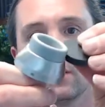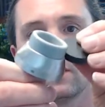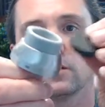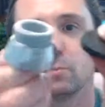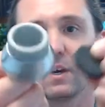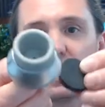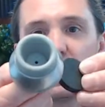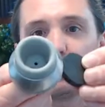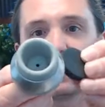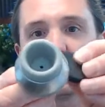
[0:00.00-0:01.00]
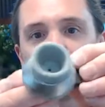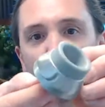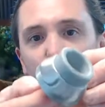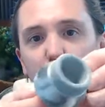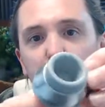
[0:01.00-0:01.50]
it's picking up the
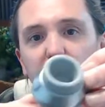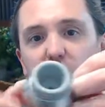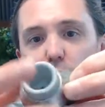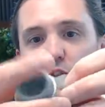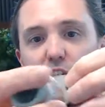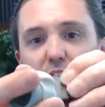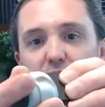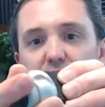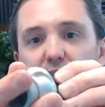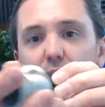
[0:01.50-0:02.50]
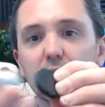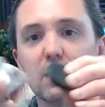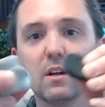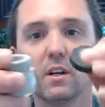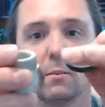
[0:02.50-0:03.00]
internal piece, which is steel,
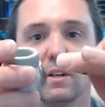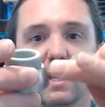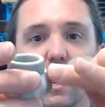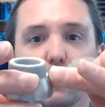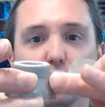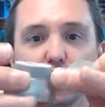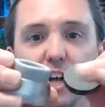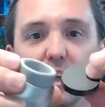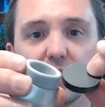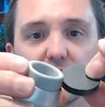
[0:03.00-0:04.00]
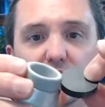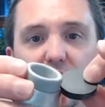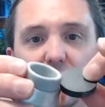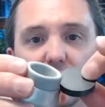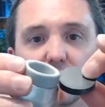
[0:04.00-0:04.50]
but the outer shell is
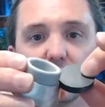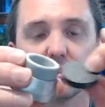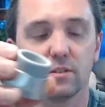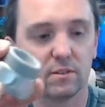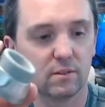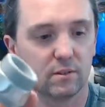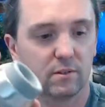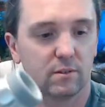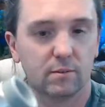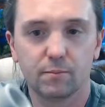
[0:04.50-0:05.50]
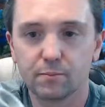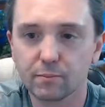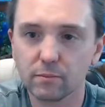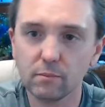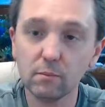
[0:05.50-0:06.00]
stainless.
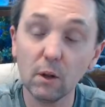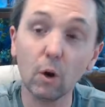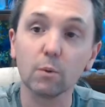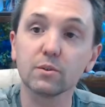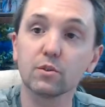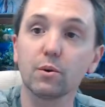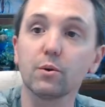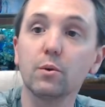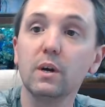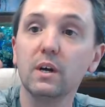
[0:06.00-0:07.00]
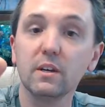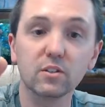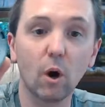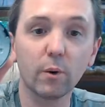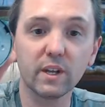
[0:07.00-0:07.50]
Oh, screw. It's
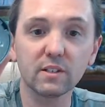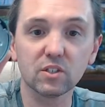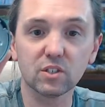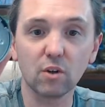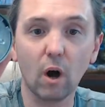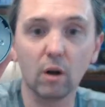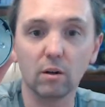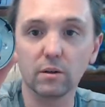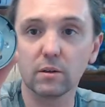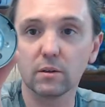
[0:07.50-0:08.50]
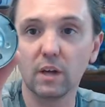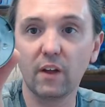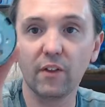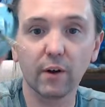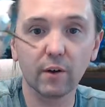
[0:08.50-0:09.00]
already installed in
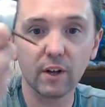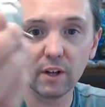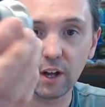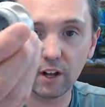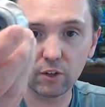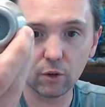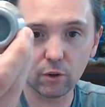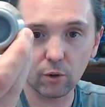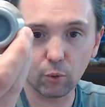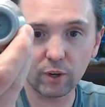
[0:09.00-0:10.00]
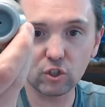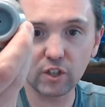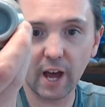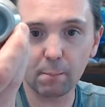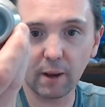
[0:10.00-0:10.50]
there. And you'll reach
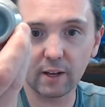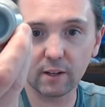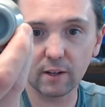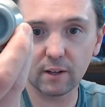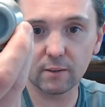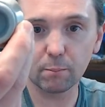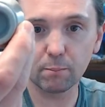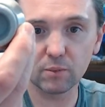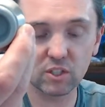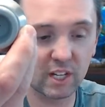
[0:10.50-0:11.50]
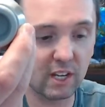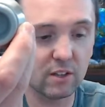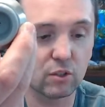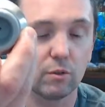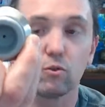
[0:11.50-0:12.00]
that by sticking the
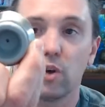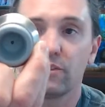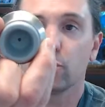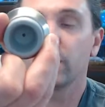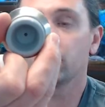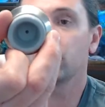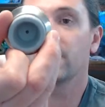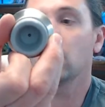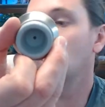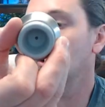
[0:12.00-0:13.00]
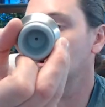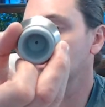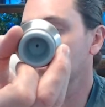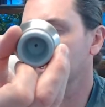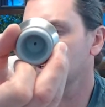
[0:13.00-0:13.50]
screwdriver right through that hole,
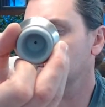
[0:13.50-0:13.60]
like a number